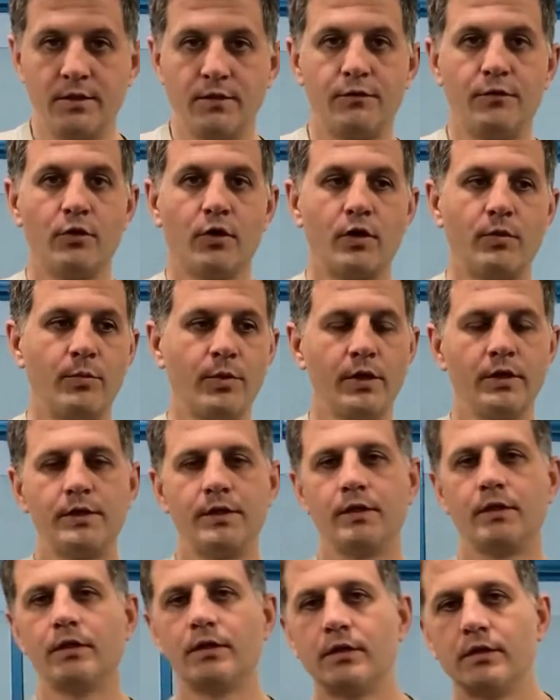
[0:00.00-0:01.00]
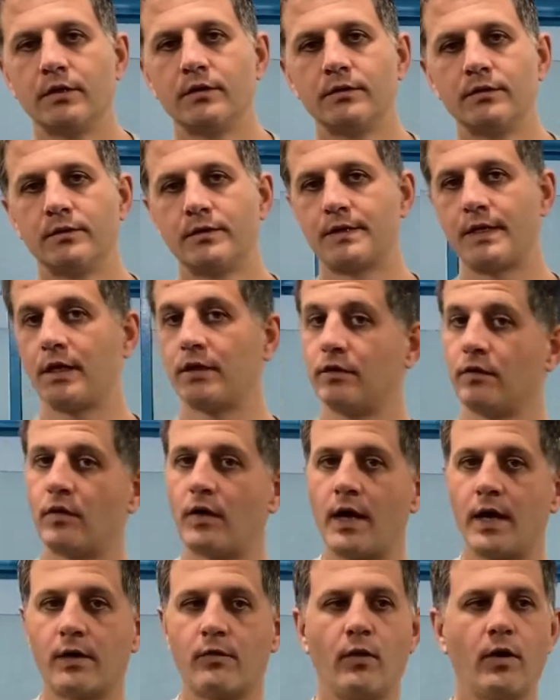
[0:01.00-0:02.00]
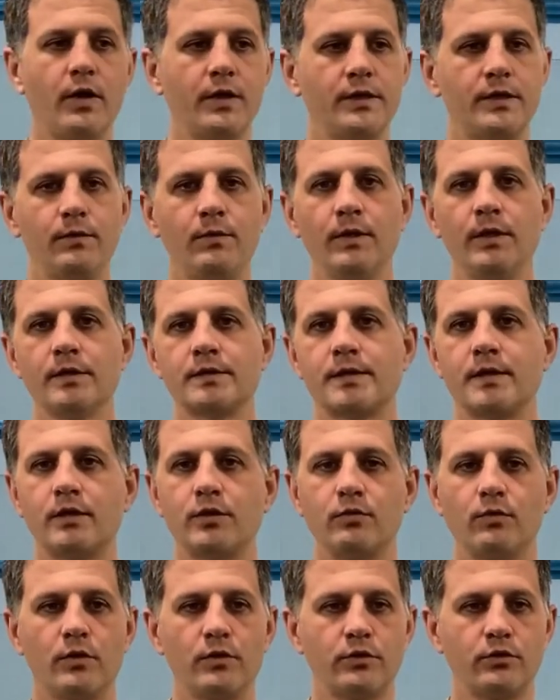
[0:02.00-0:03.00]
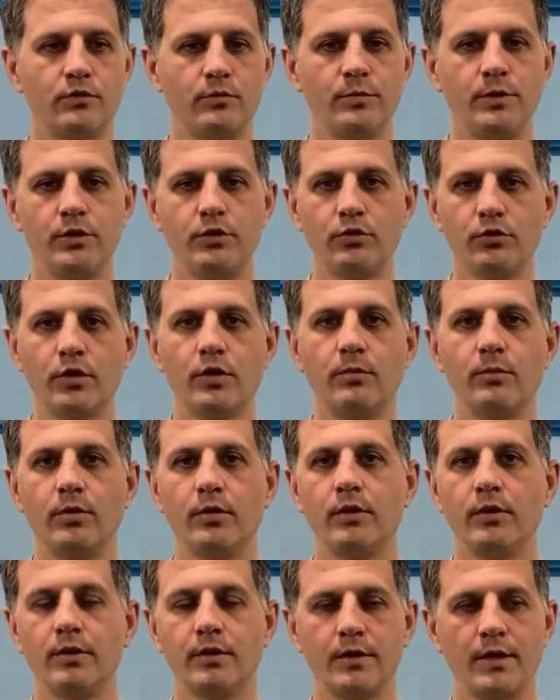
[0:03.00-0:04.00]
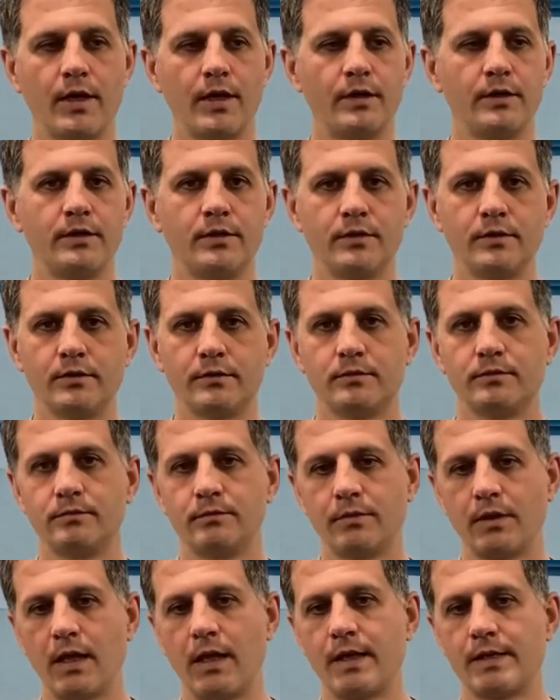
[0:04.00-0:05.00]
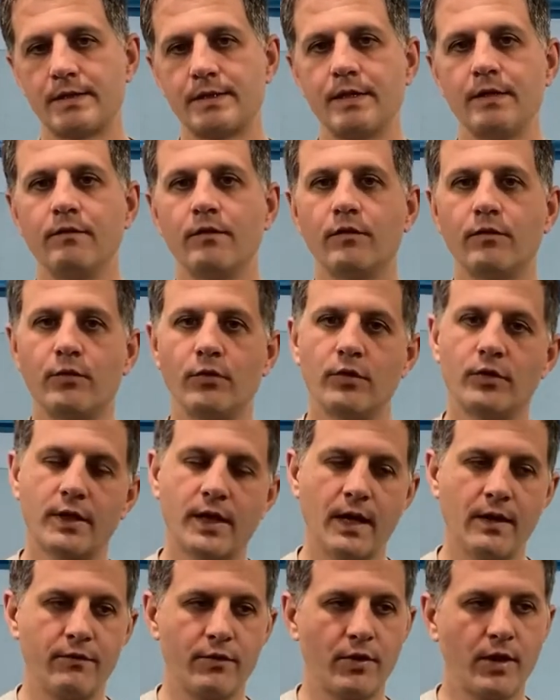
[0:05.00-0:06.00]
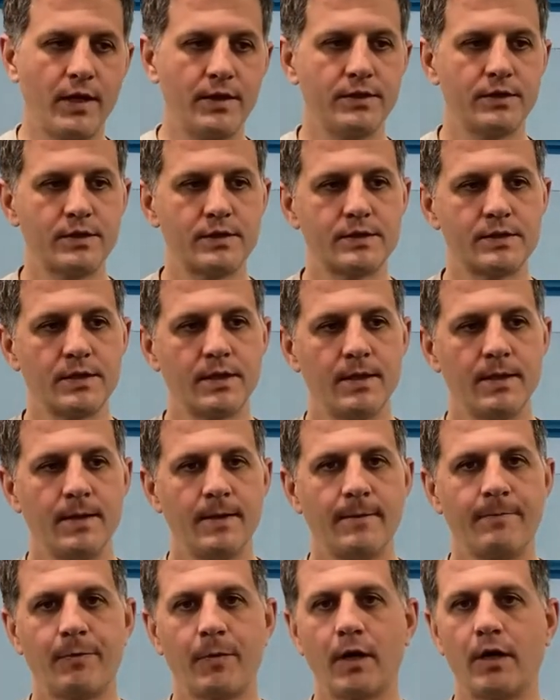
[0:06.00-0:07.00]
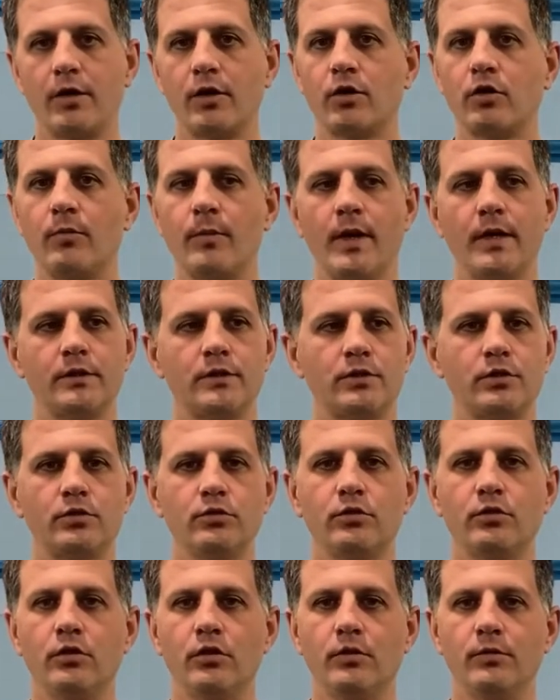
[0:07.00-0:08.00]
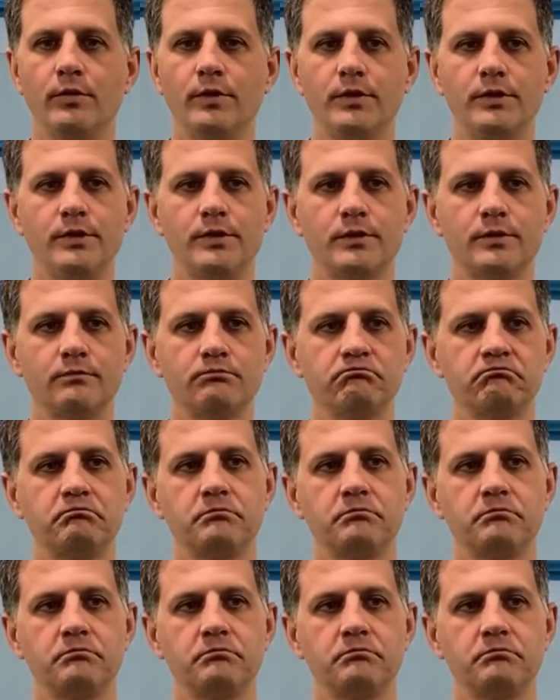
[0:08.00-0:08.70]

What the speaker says: if you are building a set of high quality wheels that you want to be durable and last even for heavy riders, I recommend to go with